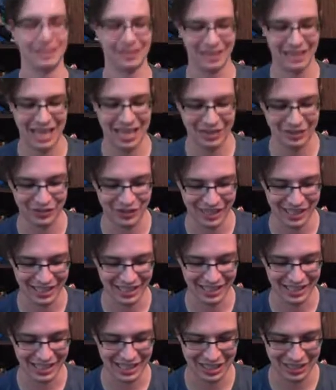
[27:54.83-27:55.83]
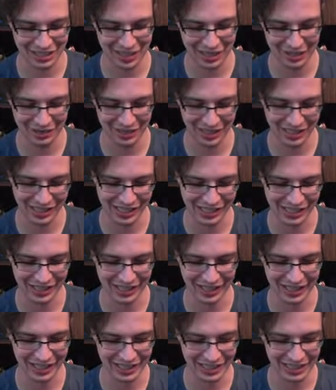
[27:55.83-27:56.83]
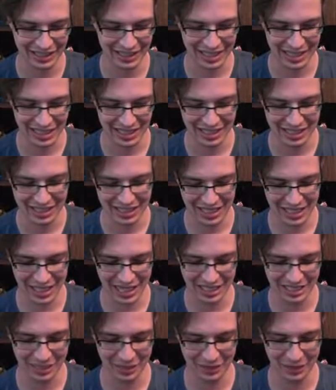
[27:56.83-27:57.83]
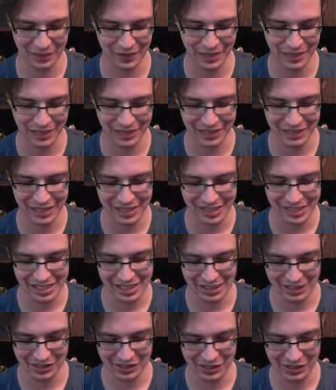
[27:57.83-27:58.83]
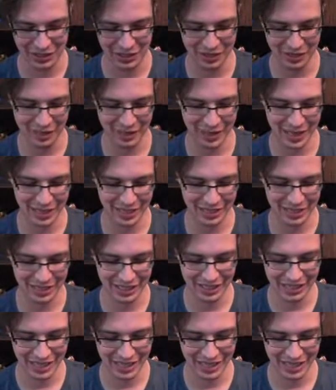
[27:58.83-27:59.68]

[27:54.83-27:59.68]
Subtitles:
I tried. I tried really hard. Got so far. It's a good match.